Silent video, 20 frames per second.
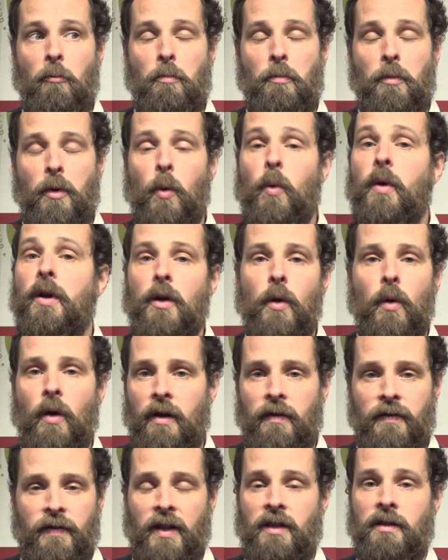But we know how
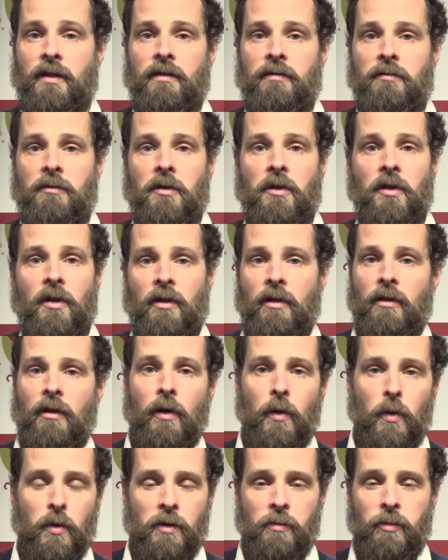to fix it. There are
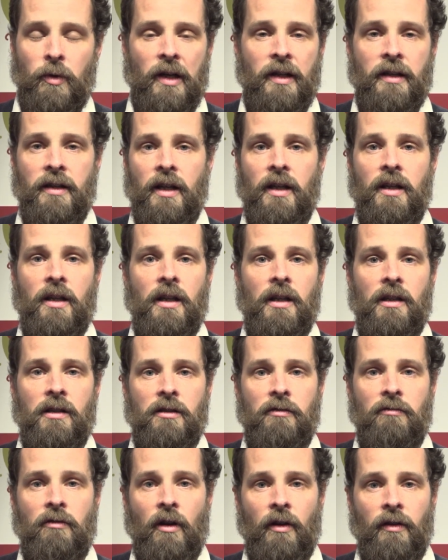loads of brilliant ideas
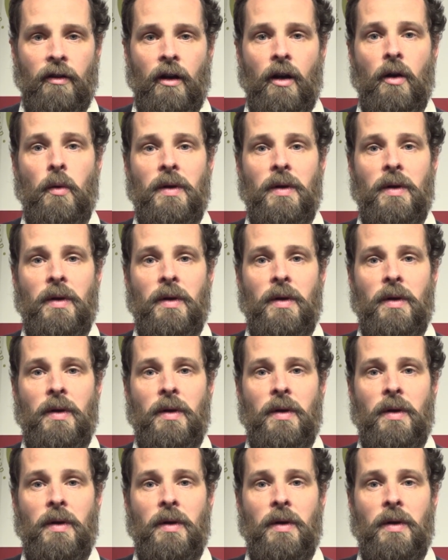around how